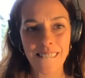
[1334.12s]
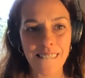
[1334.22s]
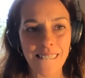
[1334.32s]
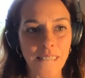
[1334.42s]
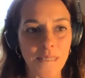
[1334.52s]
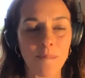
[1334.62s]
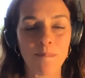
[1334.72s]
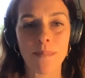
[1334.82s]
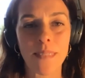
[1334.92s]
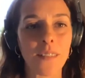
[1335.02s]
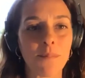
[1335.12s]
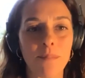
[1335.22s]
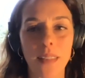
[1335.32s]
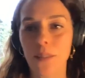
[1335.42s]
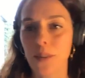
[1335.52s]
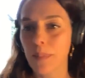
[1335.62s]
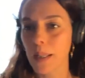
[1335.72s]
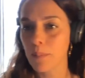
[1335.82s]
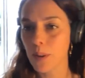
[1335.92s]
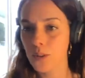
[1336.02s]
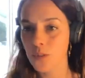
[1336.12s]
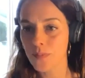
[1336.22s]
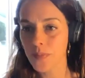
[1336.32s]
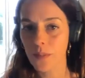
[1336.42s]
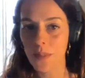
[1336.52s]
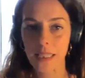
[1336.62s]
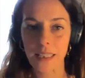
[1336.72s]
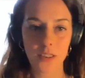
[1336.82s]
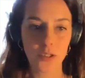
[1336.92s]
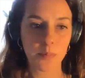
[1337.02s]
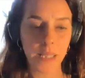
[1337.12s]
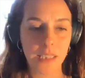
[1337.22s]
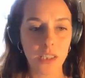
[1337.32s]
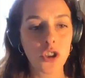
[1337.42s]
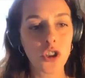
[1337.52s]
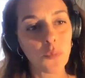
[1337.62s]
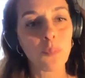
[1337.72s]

No, I won't be able to. It will get too messy. So,